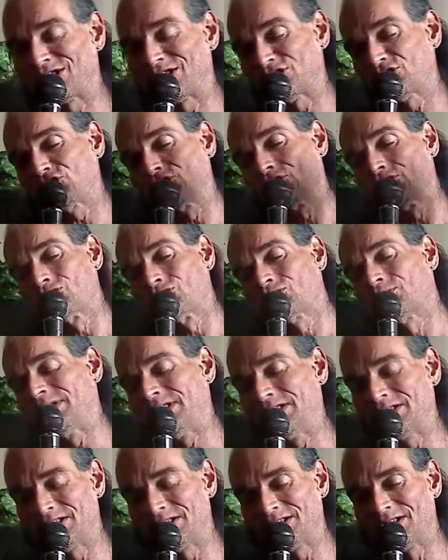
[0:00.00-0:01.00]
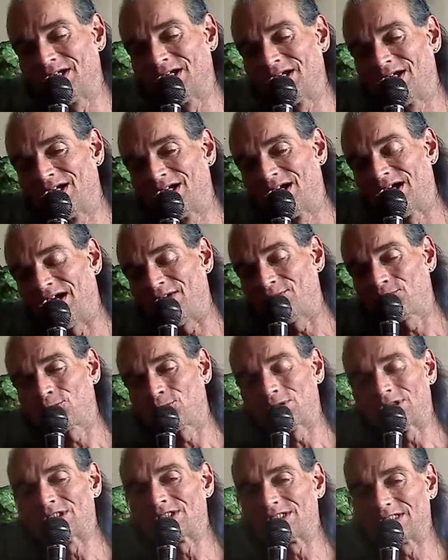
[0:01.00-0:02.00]
That shows me that I have
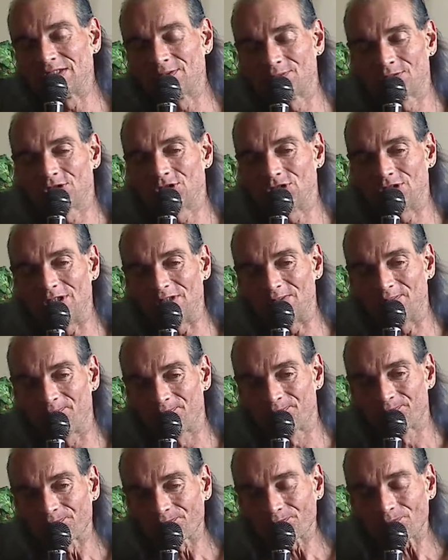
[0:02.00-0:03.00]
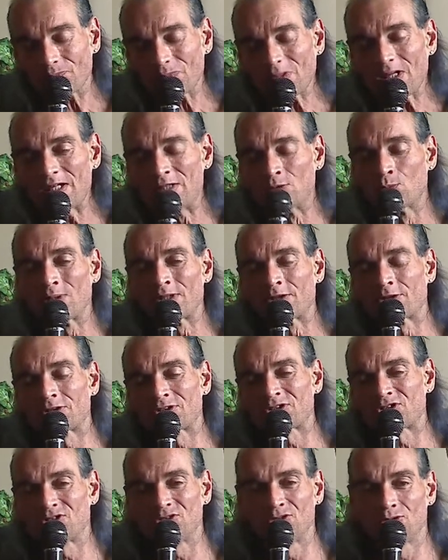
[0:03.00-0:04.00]
friends that give a shit. And whether
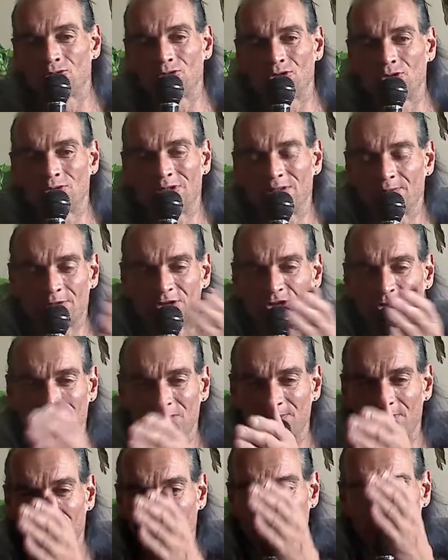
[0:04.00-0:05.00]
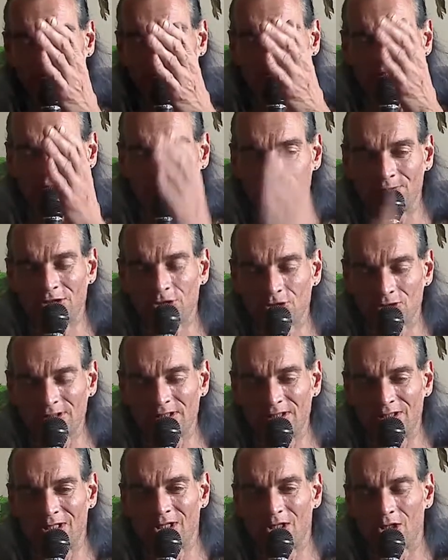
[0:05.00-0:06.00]
it's you give a shit about me
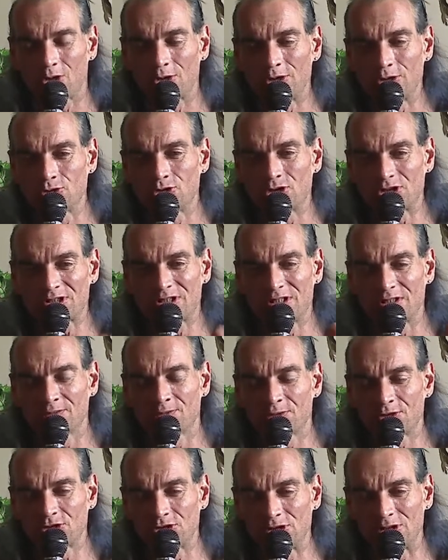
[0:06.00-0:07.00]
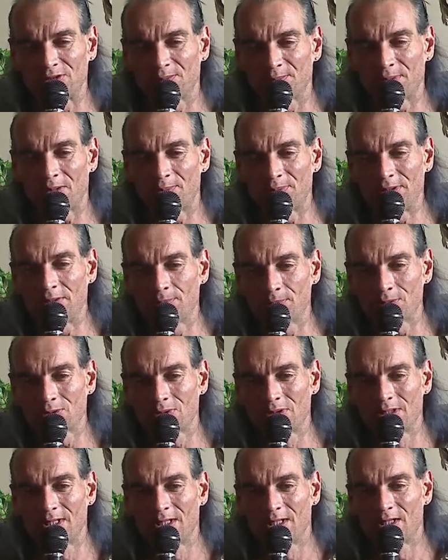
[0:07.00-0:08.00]
individually or you just give a shit about
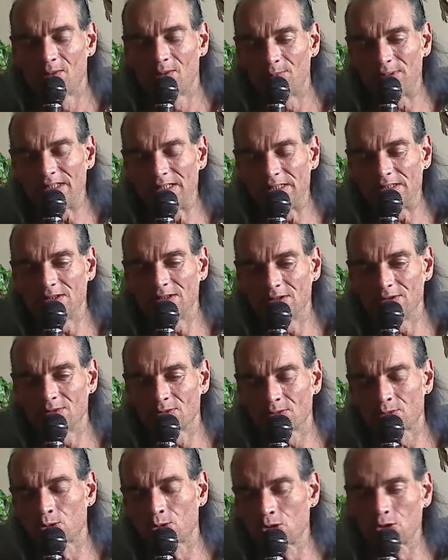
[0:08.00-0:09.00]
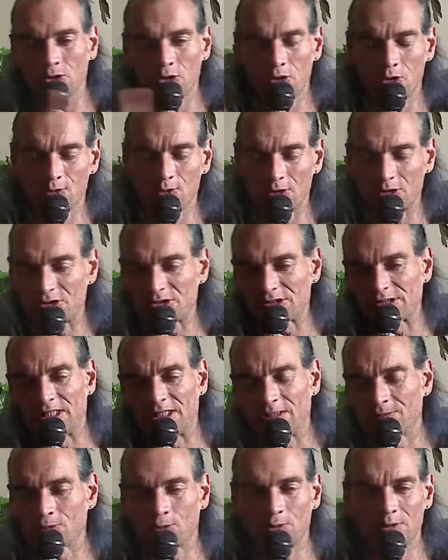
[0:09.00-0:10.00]
people being ruled over or
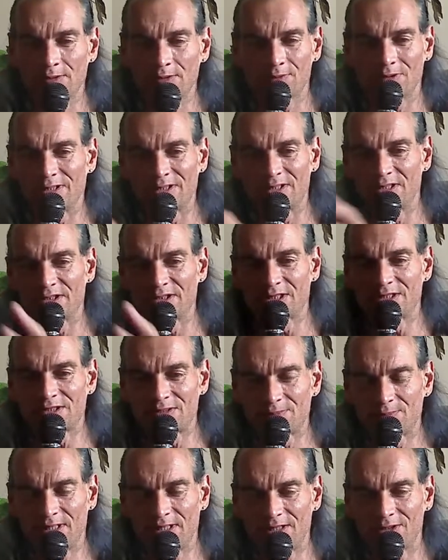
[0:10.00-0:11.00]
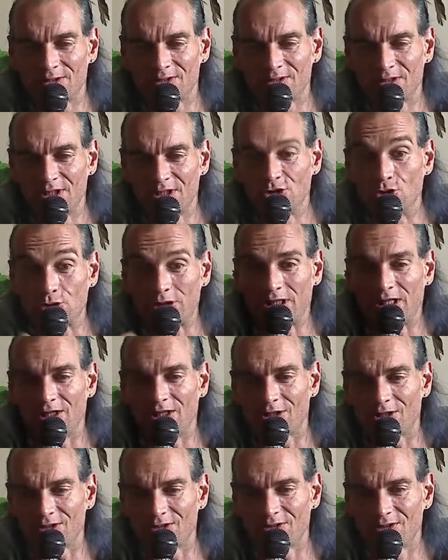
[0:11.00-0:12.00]
scammed or whatever, it doesn't matter. You
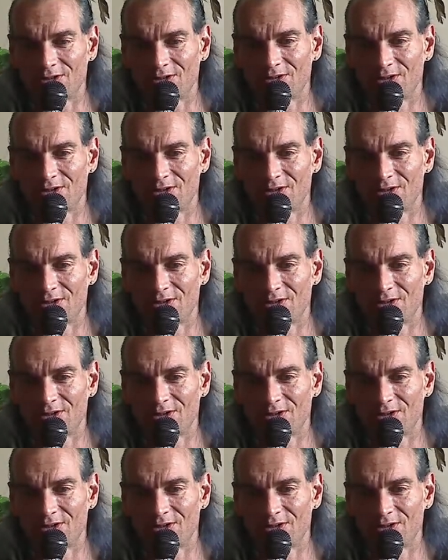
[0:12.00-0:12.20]
care.